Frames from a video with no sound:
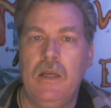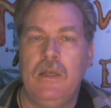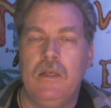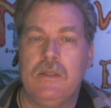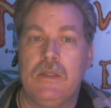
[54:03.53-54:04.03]

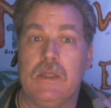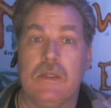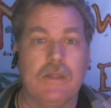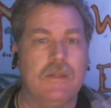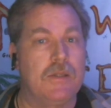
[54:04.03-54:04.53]

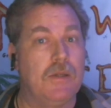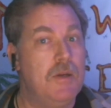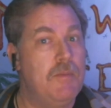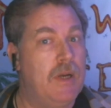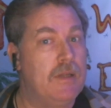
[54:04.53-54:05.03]
geez, sorry
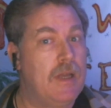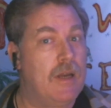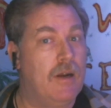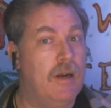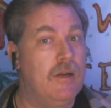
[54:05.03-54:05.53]
about that
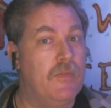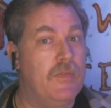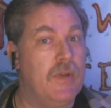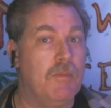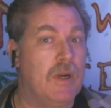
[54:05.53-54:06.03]
audio
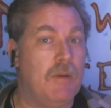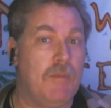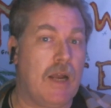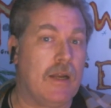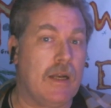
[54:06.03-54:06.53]
thing, but I'm
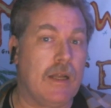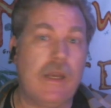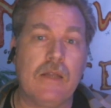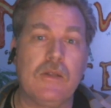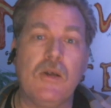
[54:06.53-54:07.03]
not going to
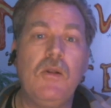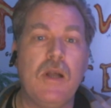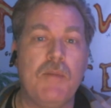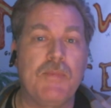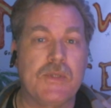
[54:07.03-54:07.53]
can the whole
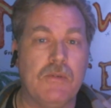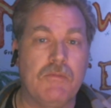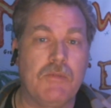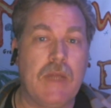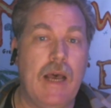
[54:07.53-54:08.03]
episode
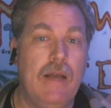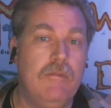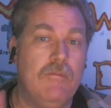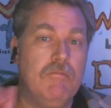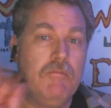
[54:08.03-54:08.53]
for that.
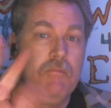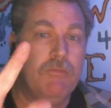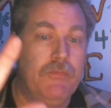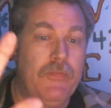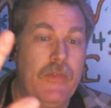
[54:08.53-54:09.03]

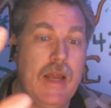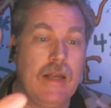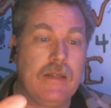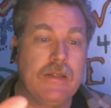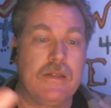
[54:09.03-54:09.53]

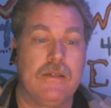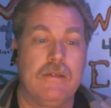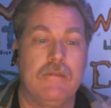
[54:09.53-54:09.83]
Thanks.